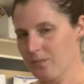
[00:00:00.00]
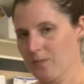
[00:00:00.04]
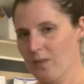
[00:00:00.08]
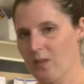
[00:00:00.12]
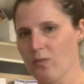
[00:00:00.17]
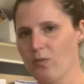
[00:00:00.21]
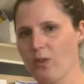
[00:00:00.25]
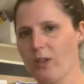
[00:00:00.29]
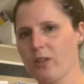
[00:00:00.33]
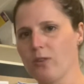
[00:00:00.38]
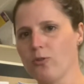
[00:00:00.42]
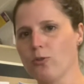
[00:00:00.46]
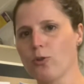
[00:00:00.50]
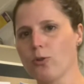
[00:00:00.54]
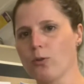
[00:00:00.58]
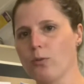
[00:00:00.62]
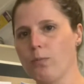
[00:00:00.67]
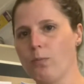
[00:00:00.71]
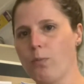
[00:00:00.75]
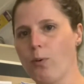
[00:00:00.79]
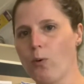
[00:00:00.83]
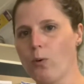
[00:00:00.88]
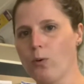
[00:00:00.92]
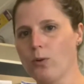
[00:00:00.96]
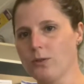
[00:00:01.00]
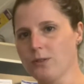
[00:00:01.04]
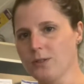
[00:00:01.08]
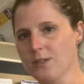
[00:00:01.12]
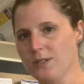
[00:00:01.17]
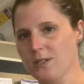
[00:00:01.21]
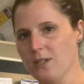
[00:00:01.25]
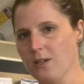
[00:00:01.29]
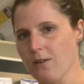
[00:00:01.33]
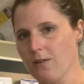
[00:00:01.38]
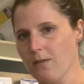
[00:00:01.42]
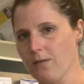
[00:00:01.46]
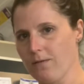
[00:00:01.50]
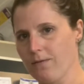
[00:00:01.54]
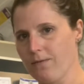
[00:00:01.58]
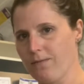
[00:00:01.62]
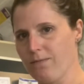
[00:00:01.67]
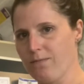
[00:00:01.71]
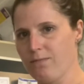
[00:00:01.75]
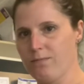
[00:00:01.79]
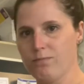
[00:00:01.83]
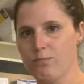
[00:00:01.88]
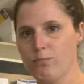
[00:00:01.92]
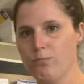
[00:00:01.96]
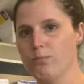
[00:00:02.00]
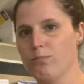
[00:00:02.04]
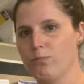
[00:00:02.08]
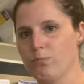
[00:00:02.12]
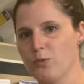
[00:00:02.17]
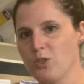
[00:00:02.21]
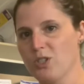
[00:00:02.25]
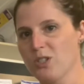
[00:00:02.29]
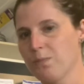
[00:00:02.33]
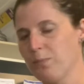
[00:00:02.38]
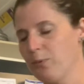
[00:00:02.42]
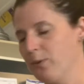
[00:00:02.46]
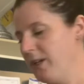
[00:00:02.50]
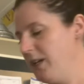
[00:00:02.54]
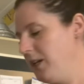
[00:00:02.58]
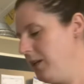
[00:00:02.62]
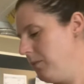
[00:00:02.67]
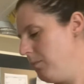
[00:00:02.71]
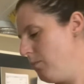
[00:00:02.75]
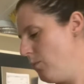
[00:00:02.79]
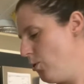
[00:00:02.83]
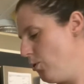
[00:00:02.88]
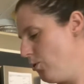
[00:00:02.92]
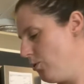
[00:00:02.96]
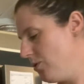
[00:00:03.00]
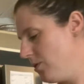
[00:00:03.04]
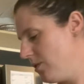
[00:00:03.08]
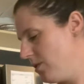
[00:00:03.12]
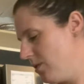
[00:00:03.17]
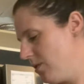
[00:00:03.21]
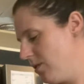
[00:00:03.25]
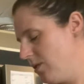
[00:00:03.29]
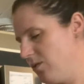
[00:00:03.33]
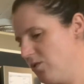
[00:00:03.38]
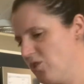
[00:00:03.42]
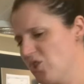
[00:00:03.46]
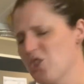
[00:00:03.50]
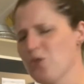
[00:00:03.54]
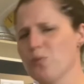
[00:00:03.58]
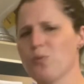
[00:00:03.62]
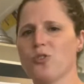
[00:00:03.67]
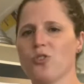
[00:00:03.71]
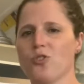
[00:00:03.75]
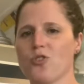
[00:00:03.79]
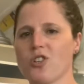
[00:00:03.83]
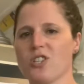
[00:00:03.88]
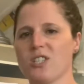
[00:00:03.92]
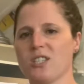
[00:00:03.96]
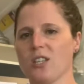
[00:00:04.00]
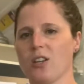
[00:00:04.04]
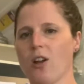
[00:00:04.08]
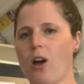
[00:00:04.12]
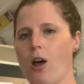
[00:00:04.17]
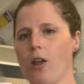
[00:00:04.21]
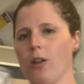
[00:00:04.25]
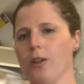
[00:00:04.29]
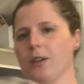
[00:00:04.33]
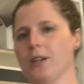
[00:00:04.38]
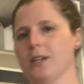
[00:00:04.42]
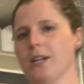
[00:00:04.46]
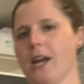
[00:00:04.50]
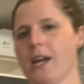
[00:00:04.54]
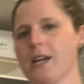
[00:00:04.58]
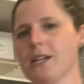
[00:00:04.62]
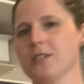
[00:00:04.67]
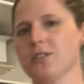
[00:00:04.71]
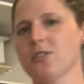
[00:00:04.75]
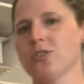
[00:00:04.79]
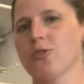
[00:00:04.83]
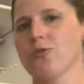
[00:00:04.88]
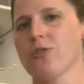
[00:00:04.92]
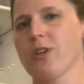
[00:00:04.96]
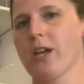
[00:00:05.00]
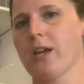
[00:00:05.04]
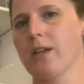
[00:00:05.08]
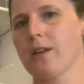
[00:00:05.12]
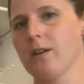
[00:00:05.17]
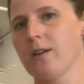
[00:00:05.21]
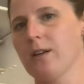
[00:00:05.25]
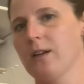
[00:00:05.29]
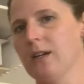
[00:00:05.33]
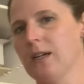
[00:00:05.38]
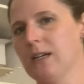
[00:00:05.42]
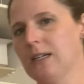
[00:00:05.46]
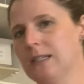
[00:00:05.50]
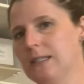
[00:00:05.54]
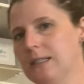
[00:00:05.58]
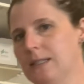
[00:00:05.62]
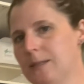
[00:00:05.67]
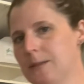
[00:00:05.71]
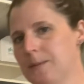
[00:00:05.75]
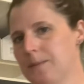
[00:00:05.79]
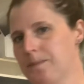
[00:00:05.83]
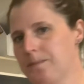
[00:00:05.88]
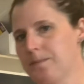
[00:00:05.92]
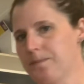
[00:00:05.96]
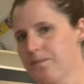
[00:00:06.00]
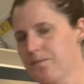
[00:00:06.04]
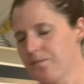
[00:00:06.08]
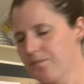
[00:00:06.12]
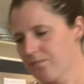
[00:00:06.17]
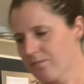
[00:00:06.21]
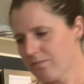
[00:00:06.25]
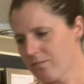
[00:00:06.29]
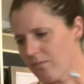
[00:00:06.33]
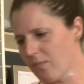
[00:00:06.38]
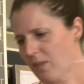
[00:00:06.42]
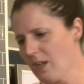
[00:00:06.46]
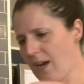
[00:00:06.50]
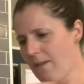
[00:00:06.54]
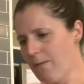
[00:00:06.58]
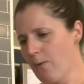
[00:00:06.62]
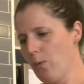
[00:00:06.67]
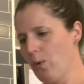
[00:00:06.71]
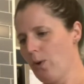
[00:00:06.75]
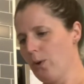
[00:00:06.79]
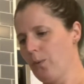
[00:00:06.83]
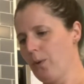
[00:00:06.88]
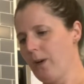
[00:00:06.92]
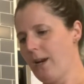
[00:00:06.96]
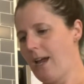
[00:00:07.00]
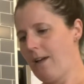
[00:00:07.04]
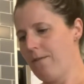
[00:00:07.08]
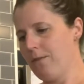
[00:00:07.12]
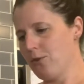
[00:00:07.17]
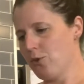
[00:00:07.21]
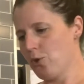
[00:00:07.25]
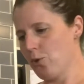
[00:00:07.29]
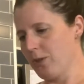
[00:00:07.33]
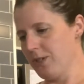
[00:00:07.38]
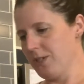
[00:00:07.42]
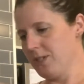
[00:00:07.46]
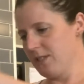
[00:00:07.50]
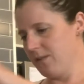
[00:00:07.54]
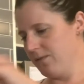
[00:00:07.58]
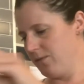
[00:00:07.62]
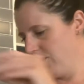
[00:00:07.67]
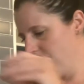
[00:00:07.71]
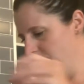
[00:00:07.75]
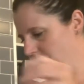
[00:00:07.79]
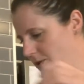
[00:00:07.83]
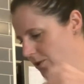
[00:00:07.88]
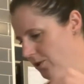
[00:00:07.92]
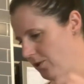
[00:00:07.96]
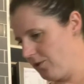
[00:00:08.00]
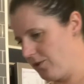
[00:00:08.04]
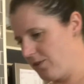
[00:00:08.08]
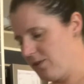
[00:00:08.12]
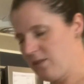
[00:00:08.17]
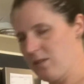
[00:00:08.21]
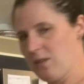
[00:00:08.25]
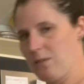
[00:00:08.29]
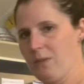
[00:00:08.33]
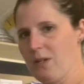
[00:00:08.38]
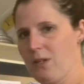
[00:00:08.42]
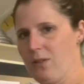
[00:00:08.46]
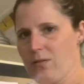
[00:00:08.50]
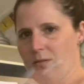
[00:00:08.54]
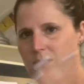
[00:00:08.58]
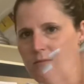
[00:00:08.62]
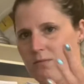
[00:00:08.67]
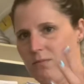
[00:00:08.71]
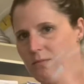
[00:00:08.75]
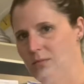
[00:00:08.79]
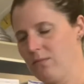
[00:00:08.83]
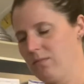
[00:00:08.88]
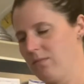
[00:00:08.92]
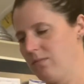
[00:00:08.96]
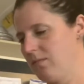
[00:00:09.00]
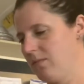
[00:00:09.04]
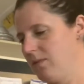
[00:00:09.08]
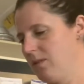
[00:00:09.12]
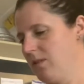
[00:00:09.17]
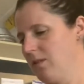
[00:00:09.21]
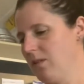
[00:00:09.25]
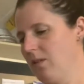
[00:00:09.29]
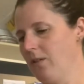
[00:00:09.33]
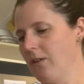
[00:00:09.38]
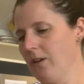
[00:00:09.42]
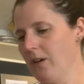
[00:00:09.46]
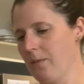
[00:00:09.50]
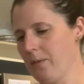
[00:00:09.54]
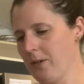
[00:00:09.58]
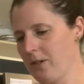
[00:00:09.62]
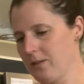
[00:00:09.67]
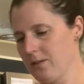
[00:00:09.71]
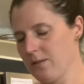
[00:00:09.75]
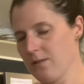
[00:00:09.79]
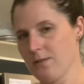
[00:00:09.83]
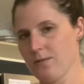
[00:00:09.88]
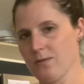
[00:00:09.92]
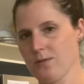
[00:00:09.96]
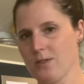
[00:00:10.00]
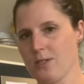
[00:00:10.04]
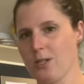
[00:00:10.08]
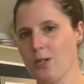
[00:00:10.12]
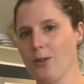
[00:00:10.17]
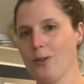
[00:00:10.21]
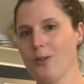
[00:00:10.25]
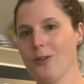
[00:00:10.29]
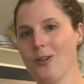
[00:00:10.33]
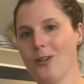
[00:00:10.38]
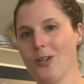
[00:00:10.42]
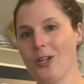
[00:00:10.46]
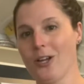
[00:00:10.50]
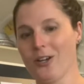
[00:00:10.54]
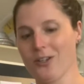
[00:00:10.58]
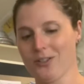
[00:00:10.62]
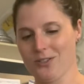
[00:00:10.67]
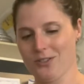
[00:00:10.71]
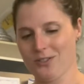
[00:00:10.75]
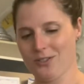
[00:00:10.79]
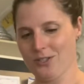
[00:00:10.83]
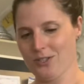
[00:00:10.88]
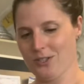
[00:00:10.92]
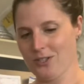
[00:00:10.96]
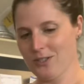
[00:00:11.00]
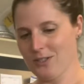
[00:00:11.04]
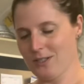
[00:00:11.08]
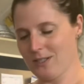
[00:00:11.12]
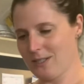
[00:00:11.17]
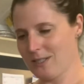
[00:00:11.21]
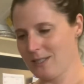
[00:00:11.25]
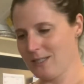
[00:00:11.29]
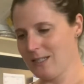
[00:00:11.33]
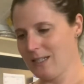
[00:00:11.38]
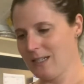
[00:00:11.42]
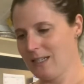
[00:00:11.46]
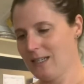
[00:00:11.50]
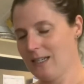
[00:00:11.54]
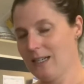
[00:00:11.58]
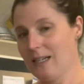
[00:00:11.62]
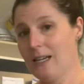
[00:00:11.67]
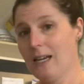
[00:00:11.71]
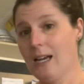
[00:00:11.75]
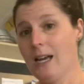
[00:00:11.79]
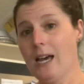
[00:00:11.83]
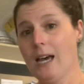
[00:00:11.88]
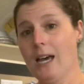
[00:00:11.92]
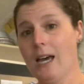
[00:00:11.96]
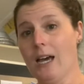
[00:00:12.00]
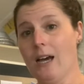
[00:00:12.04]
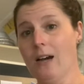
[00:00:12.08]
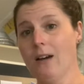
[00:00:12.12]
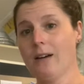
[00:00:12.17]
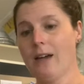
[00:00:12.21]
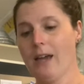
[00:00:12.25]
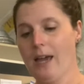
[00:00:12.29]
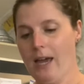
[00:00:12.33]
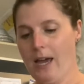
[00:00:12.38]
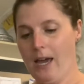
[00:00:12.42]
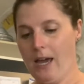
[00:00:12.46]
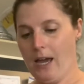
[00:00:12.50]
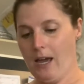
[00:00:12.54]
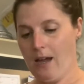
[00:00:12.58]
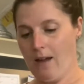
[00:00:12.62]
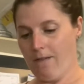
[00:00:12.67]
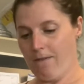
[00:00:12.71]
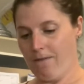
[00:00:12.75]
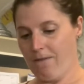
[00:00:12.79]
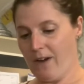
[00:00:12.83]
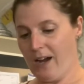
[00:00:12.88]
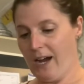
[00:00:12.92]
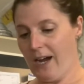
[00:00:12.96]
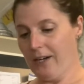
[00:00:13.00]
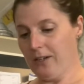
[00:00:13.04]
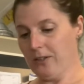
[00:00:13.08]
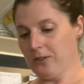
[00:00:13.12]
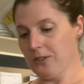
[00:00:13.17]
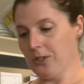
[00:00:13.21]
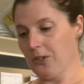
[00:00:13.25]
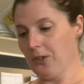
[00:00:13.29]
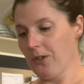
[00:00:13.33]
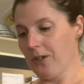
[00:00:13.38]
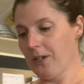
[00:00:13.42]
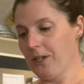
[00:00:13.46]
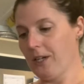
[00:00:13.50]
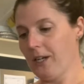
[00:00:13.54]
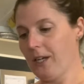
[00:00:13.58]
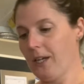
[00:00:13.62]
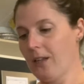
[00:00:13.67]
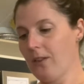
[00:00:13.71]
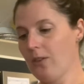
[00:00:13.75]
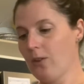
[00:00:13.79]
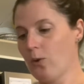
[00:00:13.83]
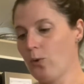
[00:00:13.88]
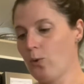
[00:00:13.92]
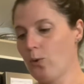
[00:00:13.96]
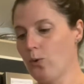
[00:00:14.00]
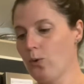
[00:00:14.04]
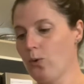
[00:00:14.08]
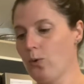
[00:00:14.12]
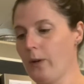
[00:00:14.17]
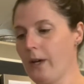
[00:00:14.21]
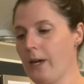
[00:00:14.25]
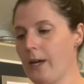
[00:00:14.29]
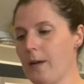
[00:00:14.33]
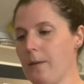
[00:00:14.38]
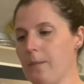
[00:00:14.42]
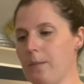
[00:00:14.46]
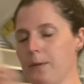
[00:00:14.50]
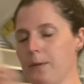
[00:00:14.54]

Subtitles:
like little bowls of just plain mousse. And she would do this at holidays, so then everyone would have a choice of desserts. I mean, grandma's, there's a lot of desserts. Okay, final ingredient, the Cool Whip,